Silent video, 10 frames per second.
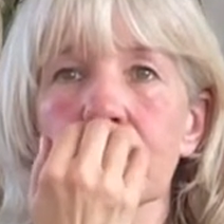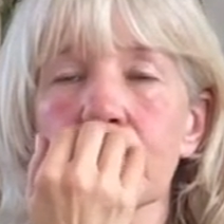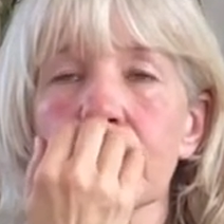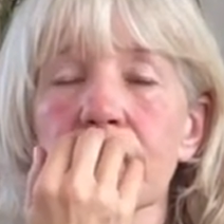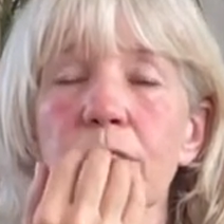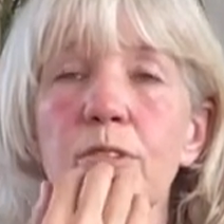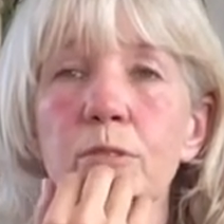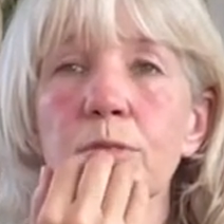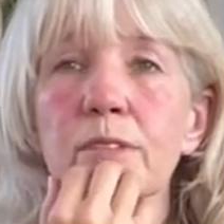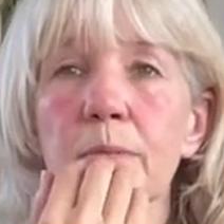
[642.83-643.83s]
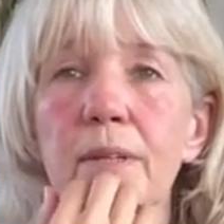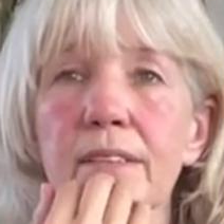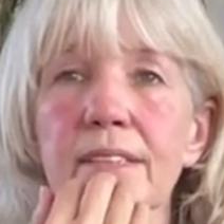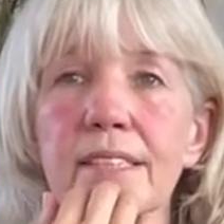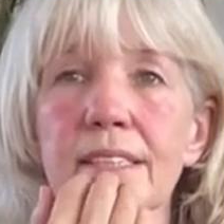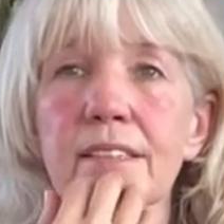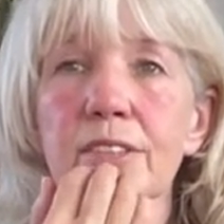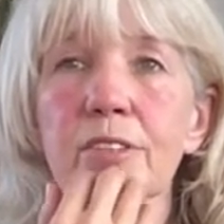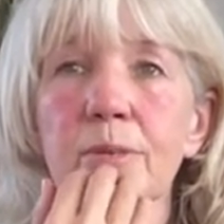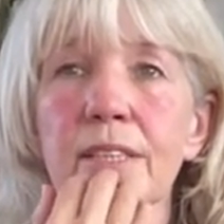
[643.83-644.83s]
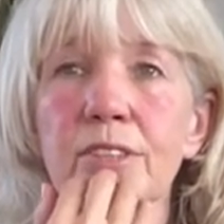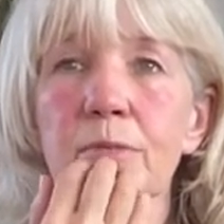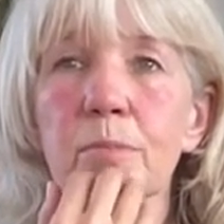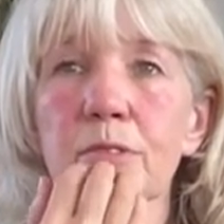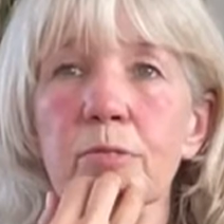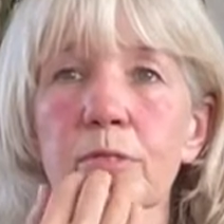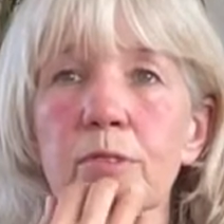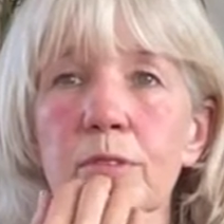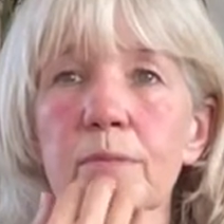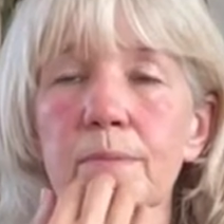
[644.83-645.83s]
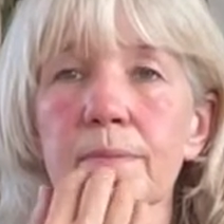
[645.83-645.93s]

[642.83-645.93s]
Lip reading: when I thought about this situation before,